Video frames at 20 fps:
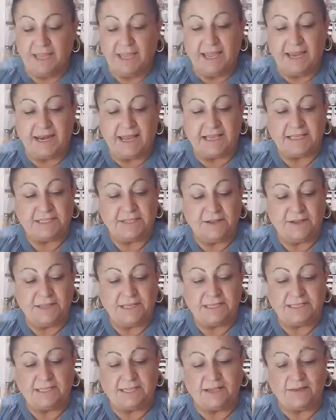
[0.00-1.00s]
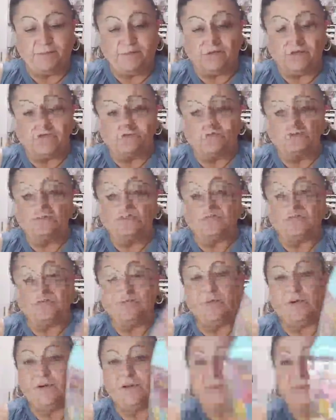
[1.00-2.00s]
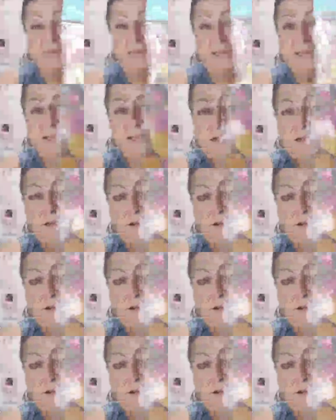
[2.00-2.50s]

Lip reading: And I saw this balloon for a birthday